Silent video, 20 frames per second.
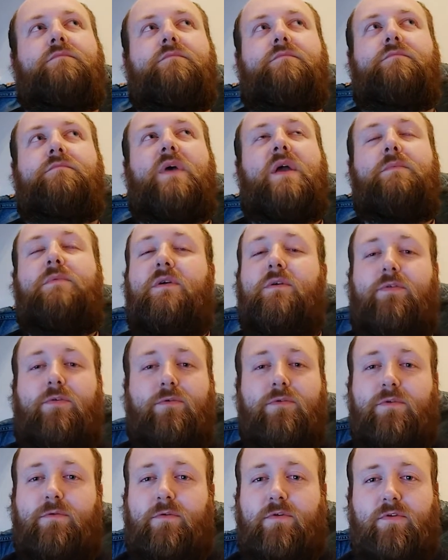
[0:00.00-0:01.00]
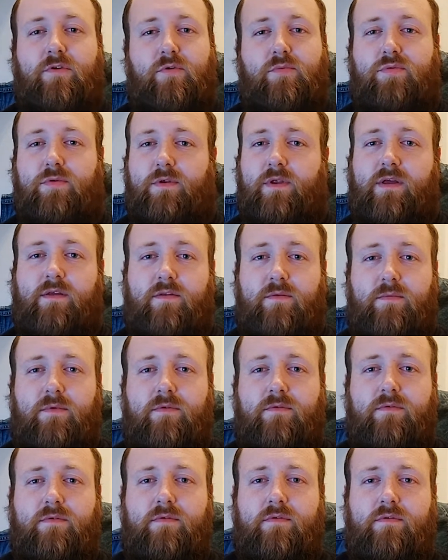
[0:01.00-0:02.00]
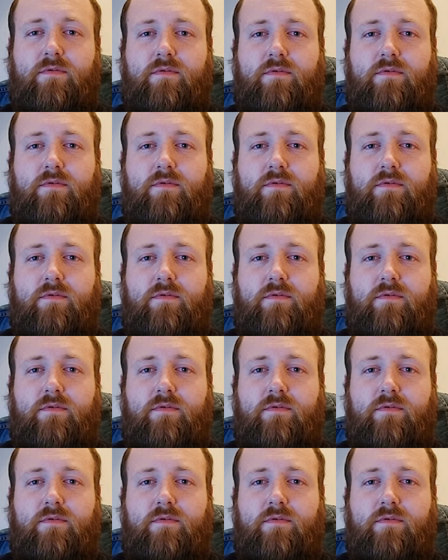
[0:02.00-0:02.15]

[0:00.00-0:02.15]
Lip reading: Maybe you thought it was too predictable,